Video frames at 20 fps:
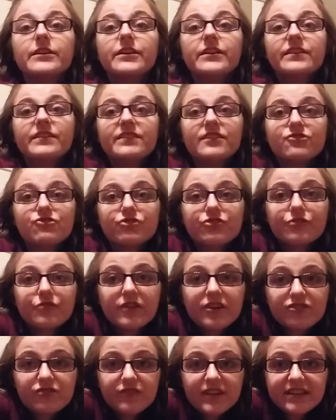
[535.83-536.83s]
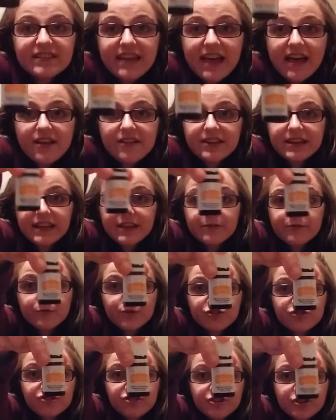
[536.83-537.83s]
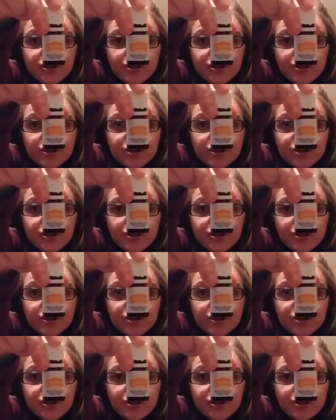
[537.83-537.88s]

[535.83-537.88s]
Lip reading: Citrus Fresh Vitality, which